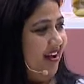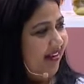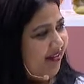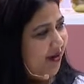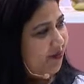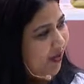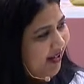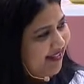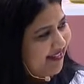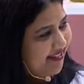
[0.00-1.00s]
Oh,
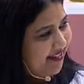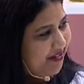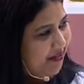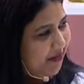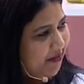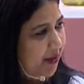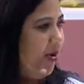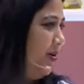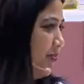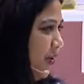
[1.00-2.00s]
Abdullah is here too. Come
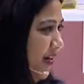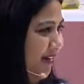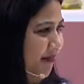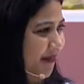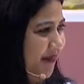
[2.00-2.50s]
on, Abdullah.